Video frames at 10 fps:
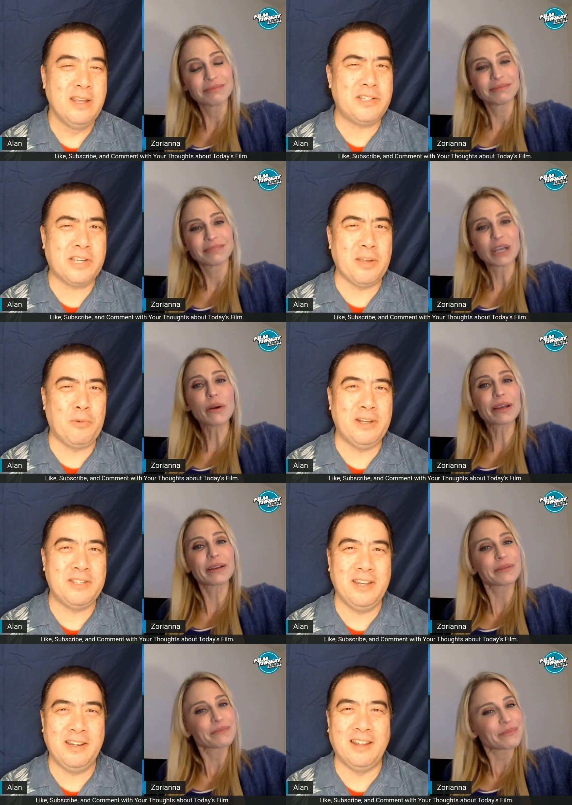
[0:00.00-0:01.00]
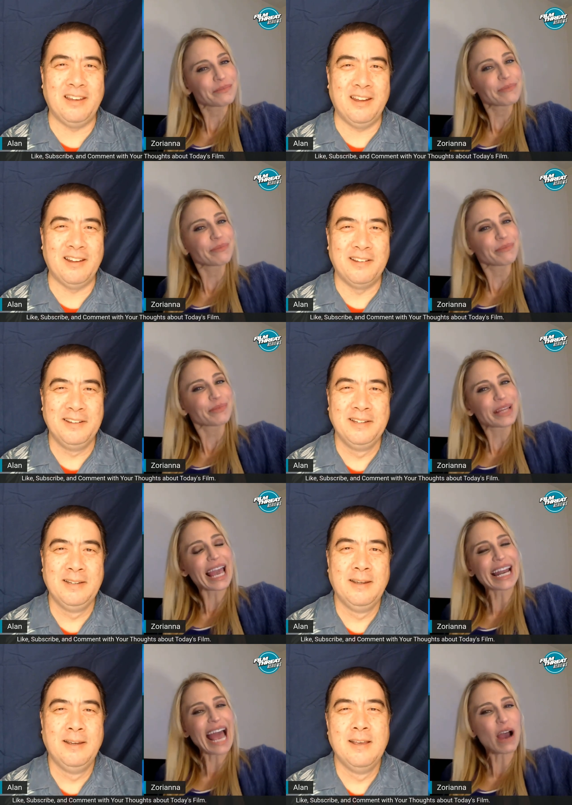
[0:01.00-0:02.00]
Speaker 1: just because I wanted to see it again. Yeah.
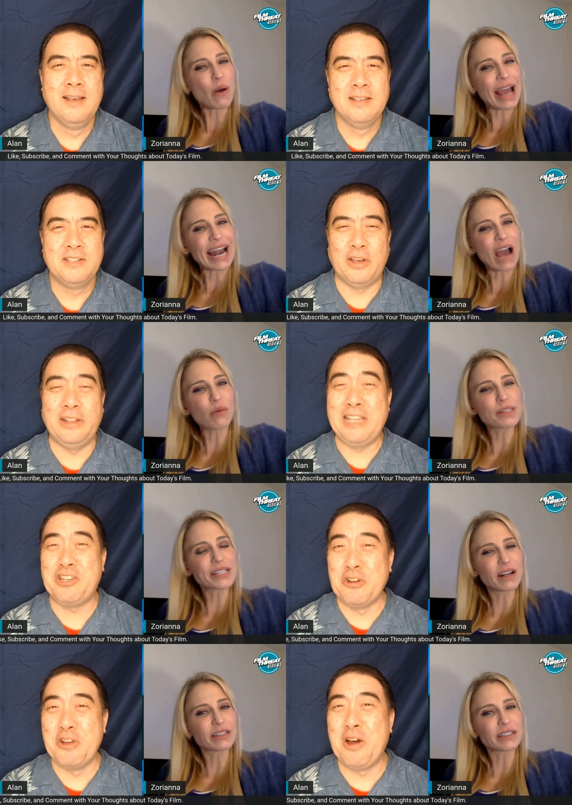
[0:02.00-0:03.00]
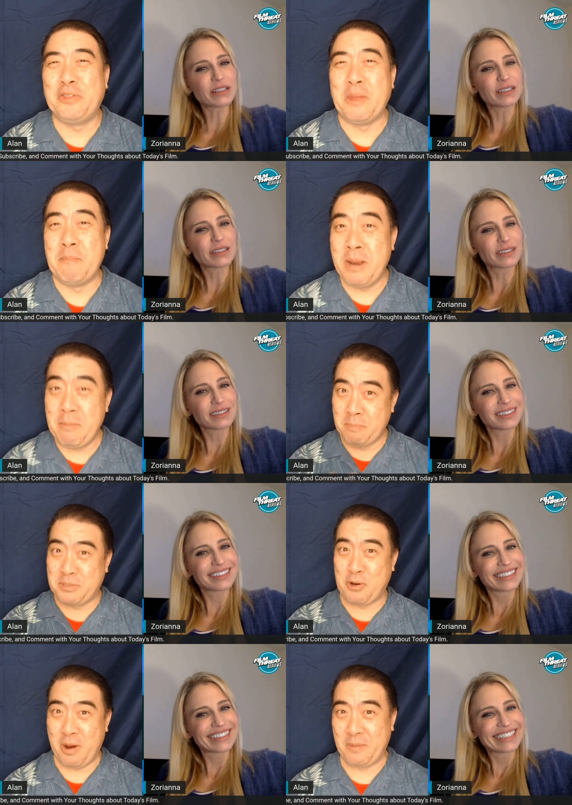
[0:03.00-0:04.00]
Speaker 2: And how?
Speaker 1: At least you know the minimum
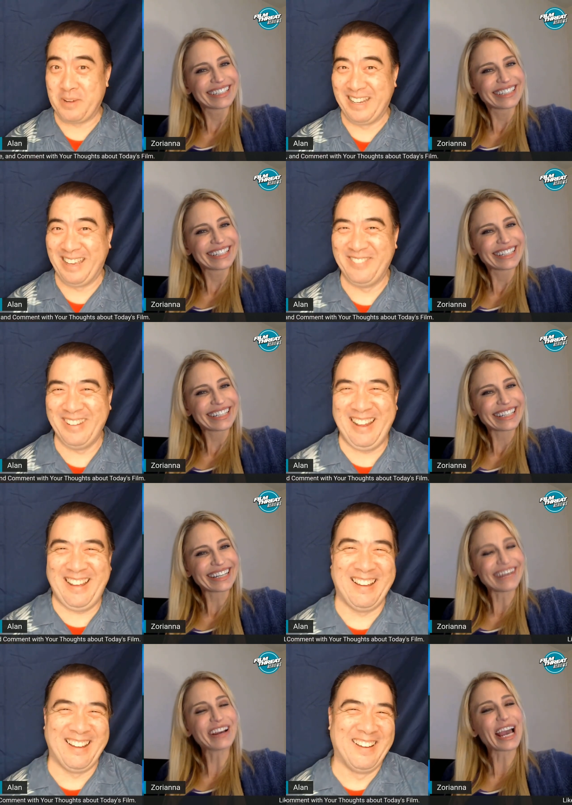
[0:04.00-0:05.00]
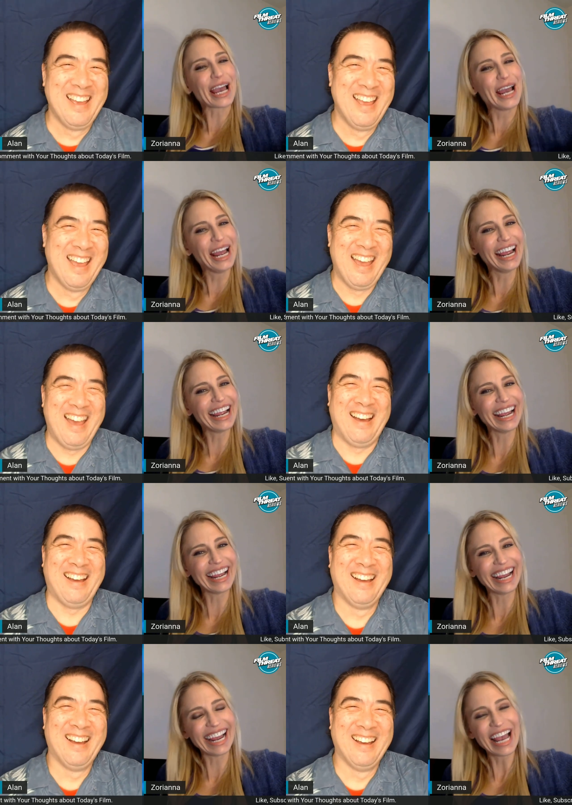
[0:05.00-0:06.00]
score I'm going to give it.
Speaker 2: Okay.
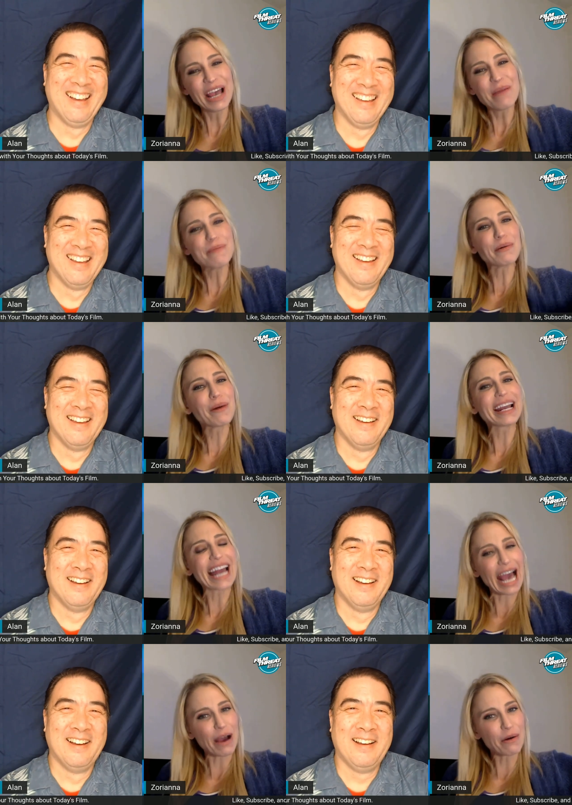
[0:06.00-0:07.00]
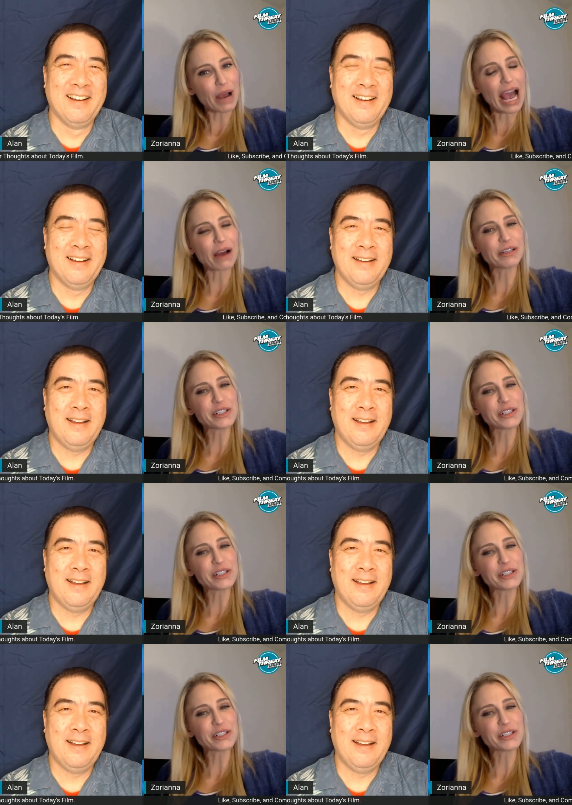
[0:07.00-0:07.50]
But wait, how did